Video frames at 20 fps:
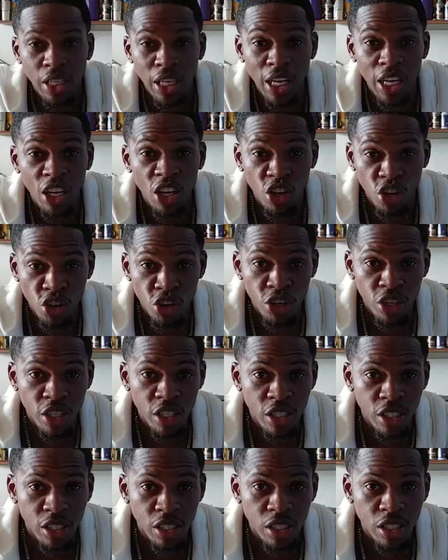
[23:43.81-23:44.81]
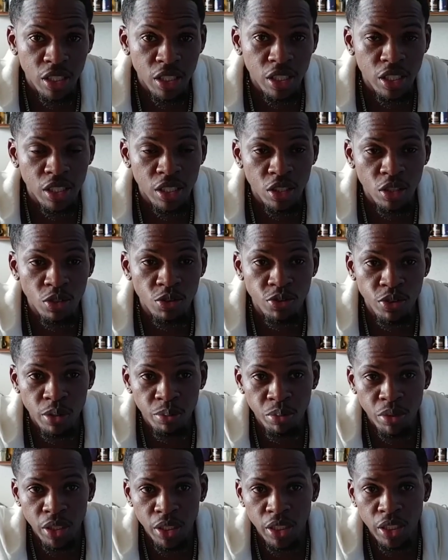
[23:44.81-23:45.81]
I learned, you know,
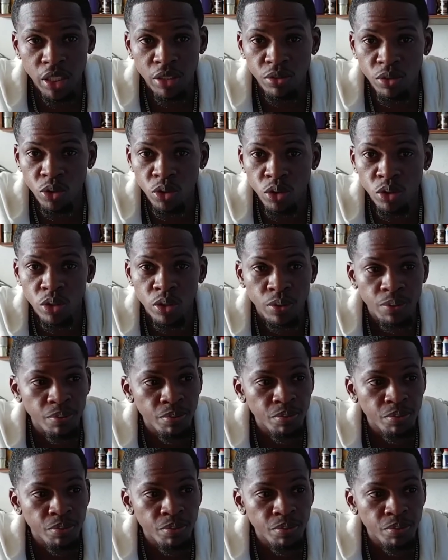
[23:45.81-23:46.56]
from that, even though